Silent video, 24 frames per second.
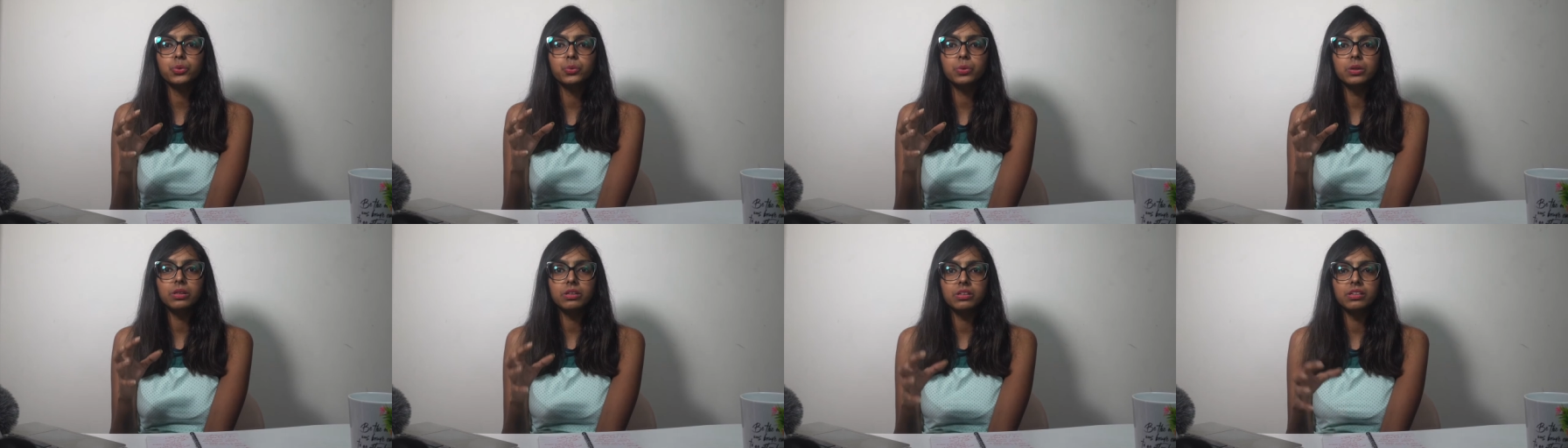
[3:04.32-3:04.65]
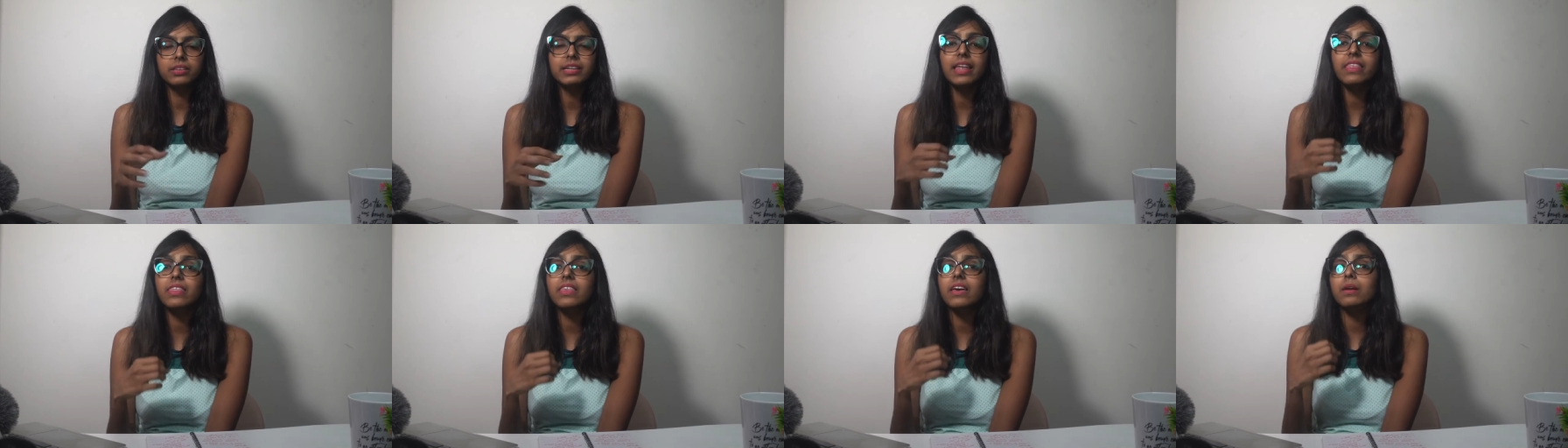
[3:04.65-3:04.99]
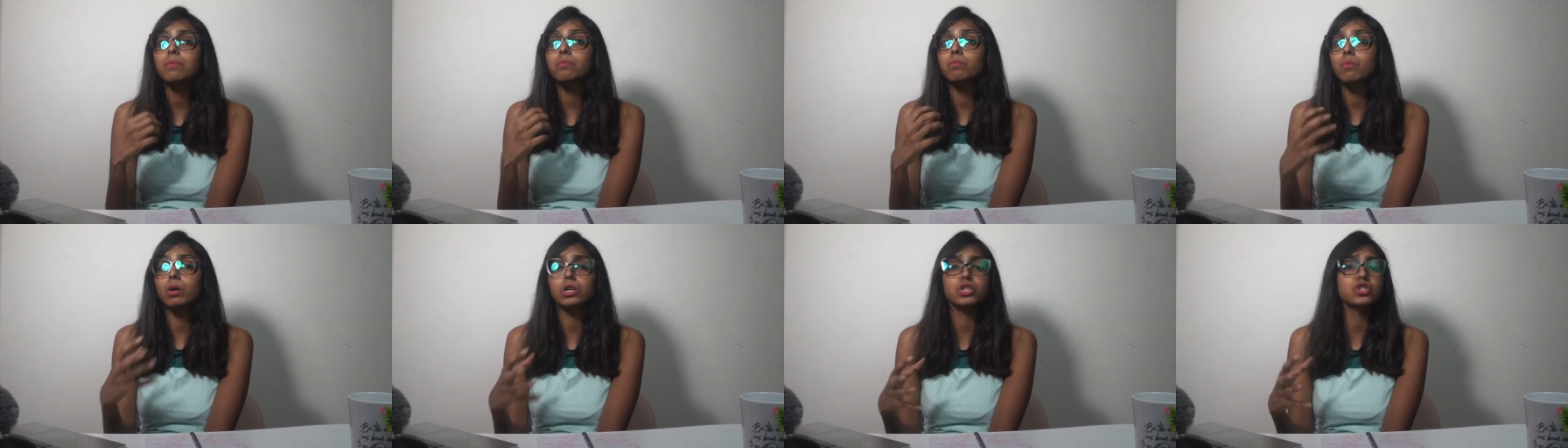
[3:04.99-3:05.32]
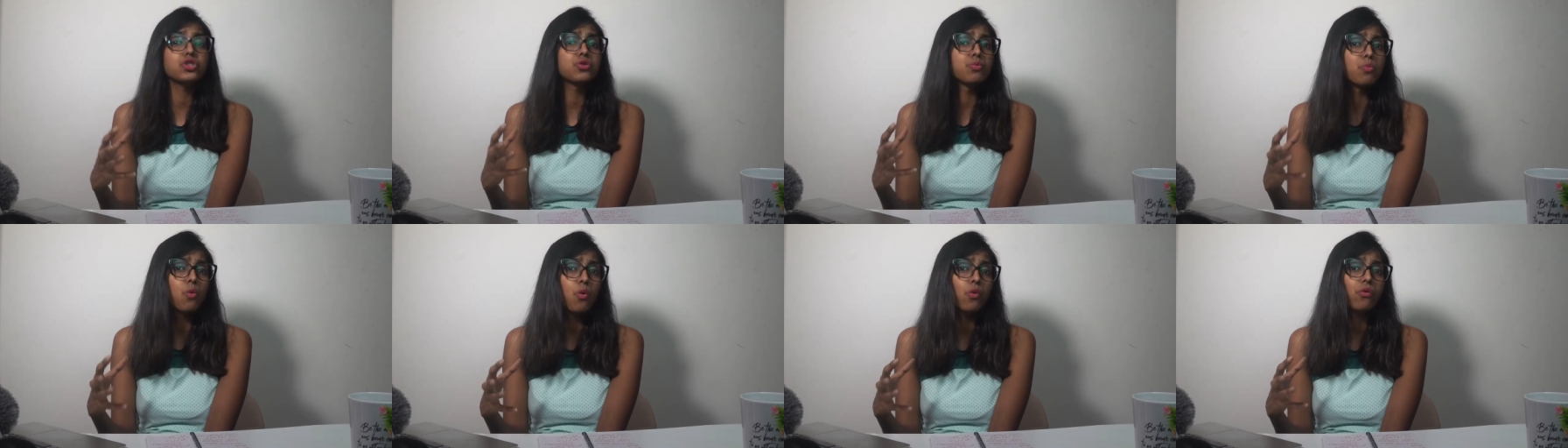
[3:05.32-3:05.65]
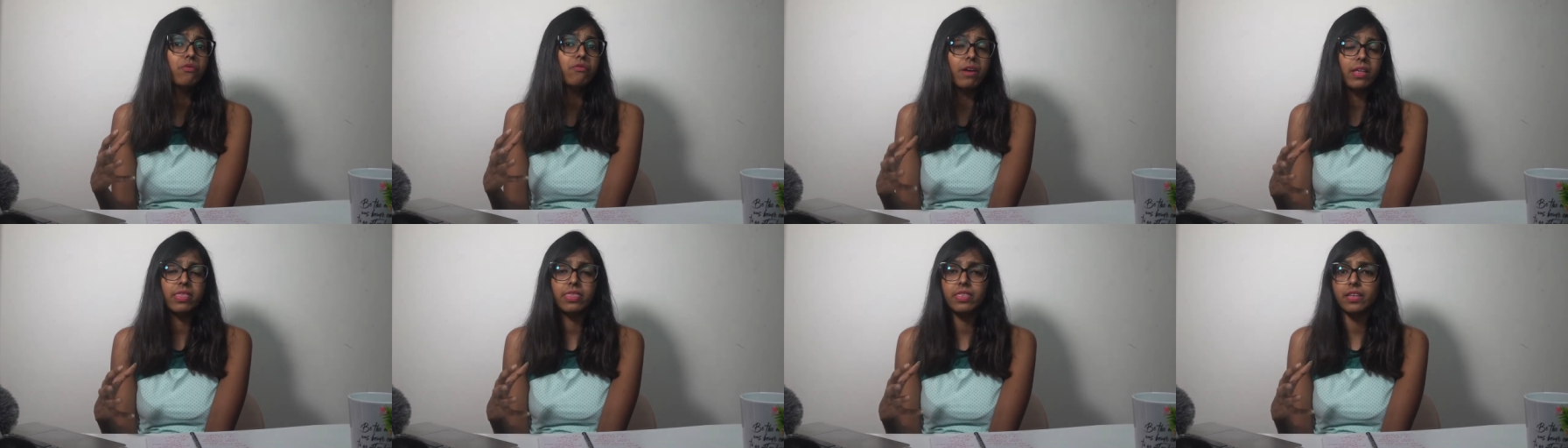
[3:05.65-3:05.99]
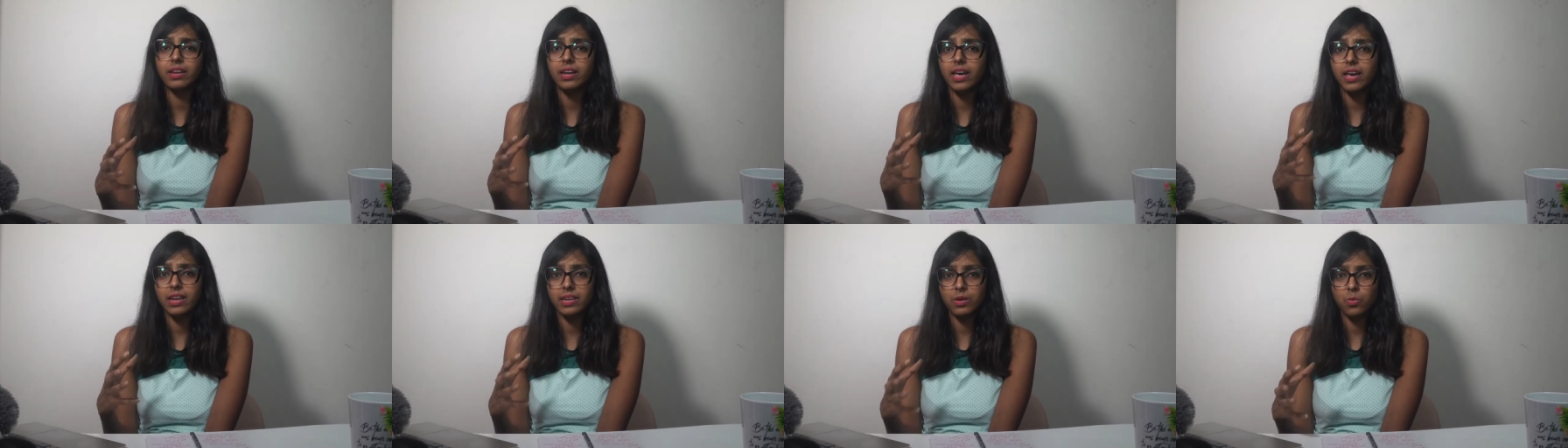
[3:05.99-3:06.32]
learn and they're much more fun
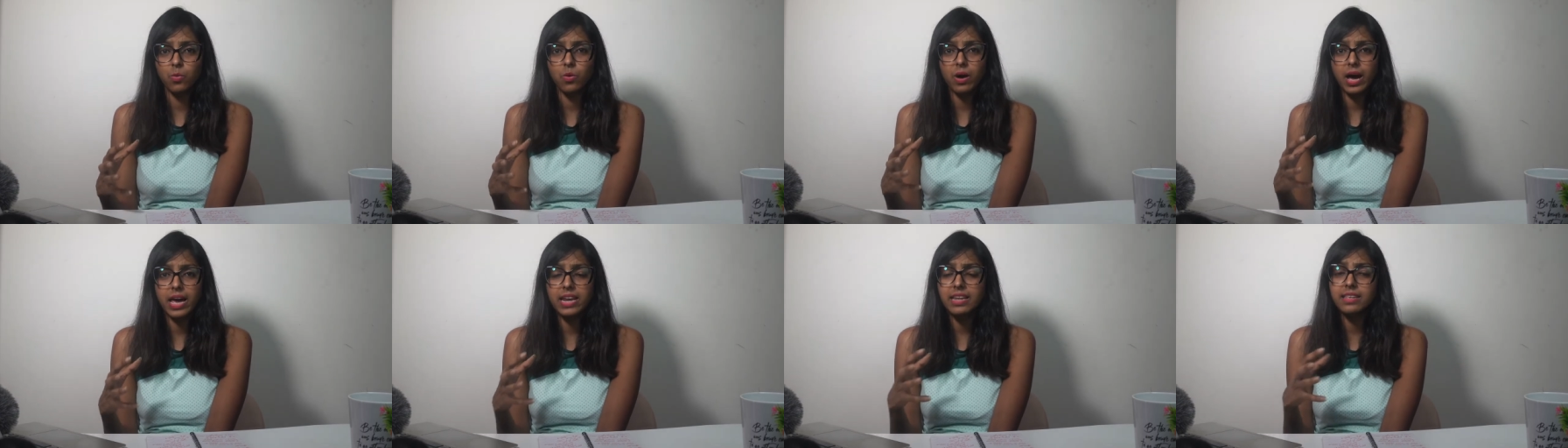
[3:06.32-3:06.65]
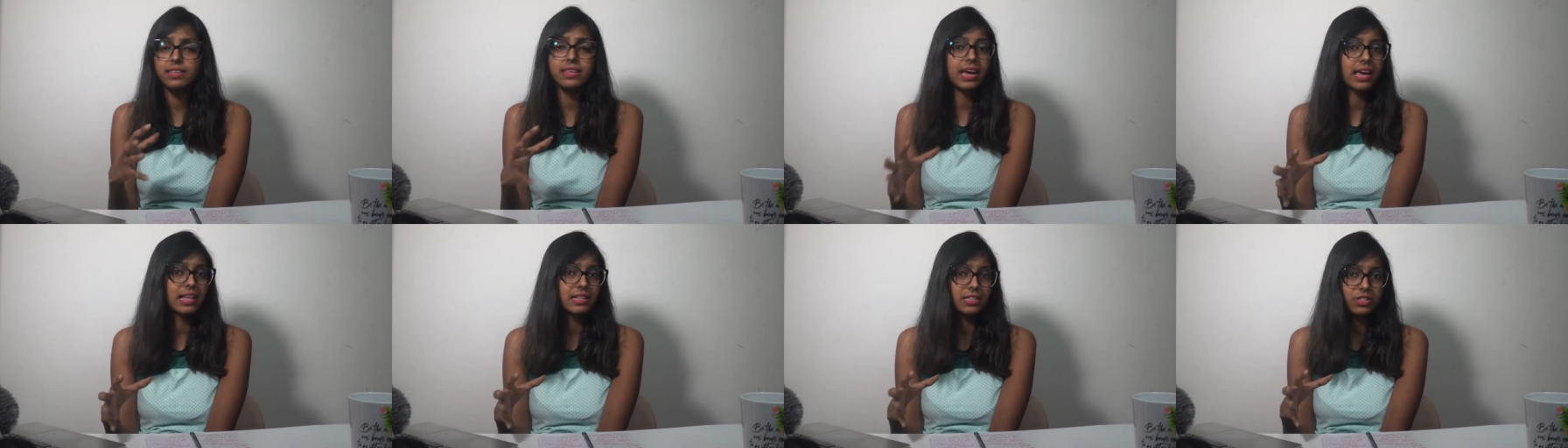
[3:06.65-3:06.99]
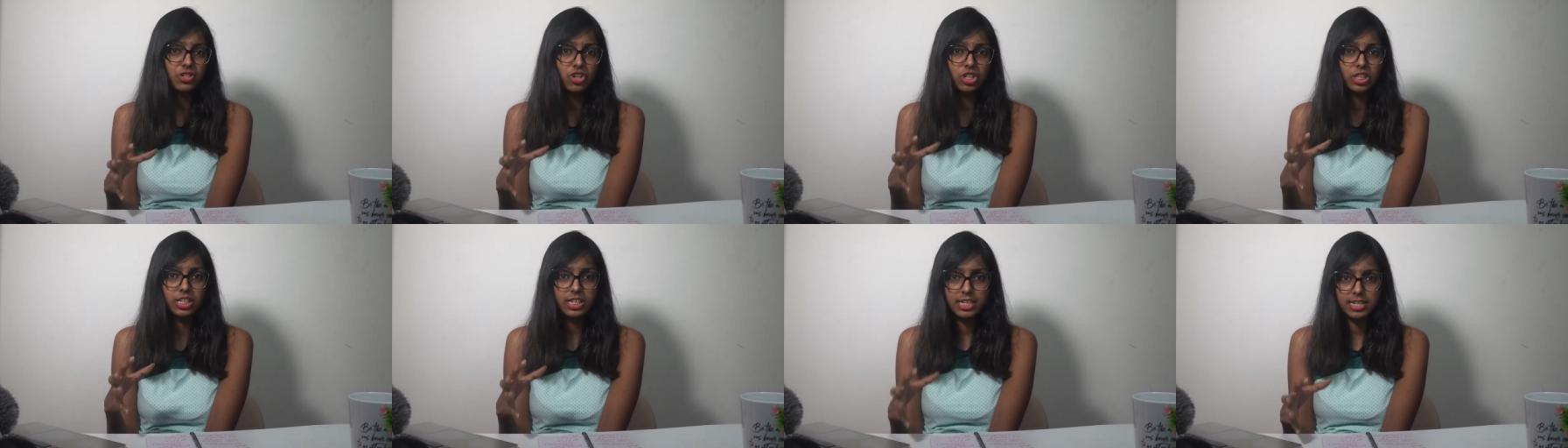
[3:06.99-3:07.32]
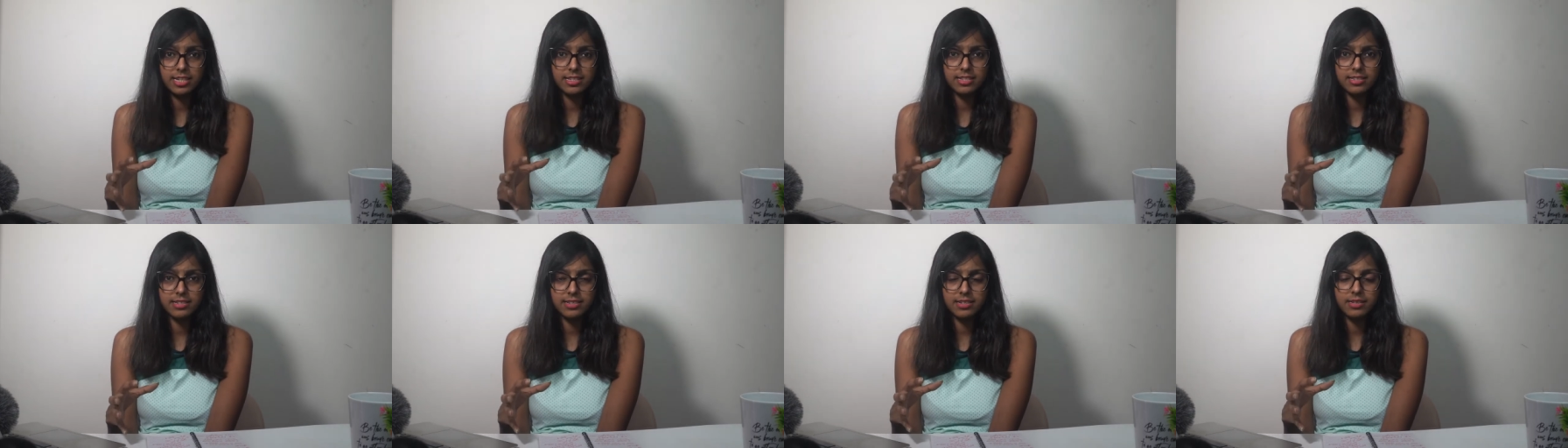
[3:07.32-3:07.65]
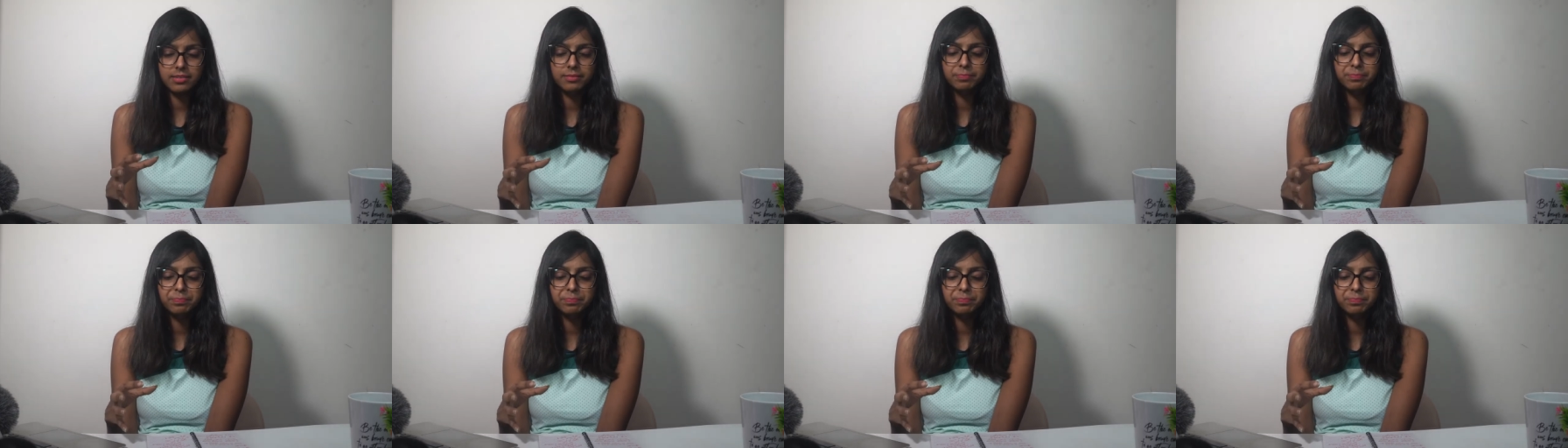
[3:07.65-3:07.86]
than any, anything else on the list.